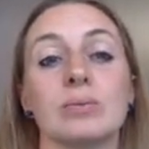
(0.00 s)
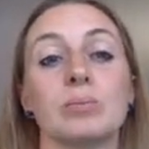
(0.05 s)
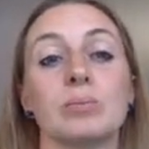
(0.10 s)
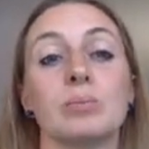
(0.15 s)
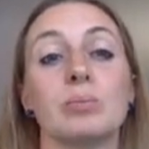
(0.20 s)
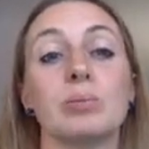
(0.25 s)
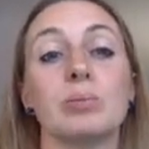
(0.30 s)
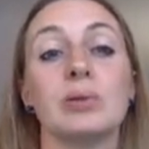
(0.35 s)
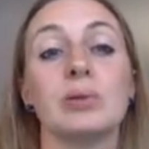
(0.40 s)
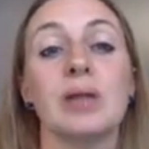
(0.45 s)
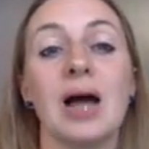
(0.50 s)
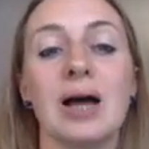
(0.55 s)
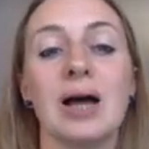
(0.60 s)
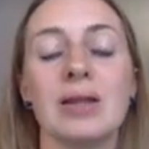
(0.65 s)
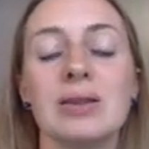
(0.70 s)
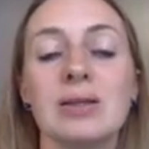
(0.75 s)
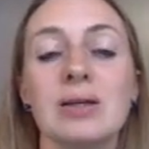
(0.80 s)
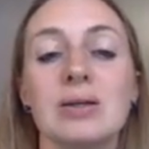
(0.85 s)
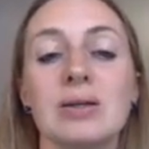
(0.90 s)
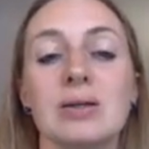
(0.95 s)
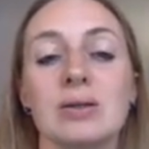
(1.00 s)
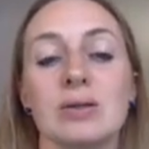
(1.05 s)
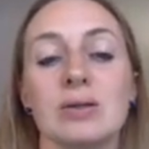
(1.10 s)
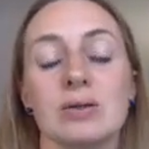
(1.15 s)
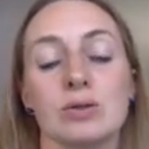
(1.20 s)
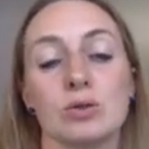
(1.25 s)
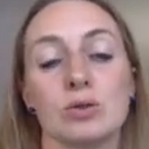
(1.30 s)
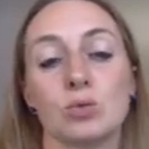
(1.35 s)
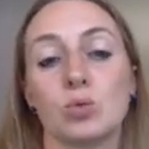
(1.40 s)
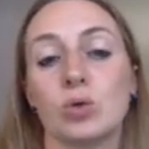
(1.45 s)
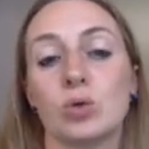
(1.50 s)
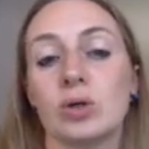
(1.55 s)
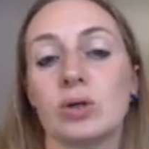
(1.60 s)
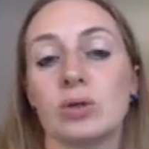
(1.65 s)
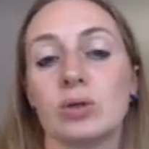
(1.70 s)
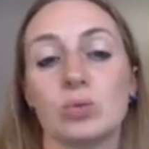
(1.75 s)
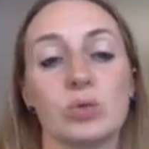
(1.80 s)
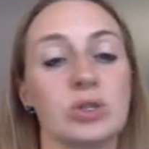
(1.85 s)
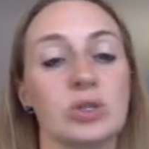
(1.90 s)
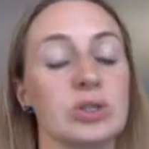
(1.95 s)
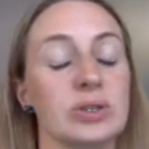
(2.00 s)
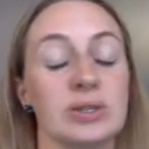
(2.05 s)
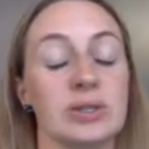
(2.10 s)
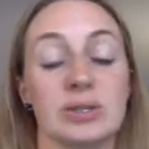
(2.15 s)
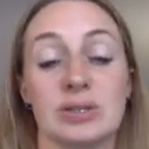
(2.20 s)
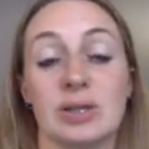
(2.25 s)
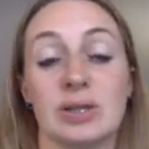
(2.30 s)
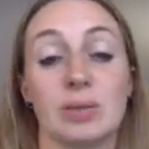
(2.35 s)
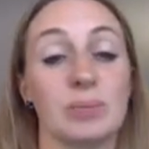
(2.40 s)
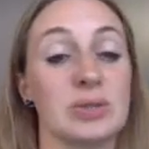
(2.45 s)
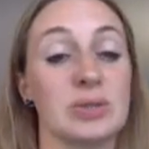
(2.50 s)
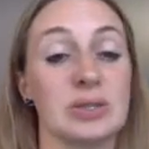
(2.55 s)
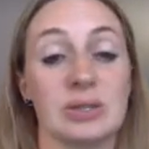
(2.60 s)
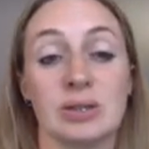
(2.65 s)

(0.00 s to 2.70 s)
plan, the word which is the same as in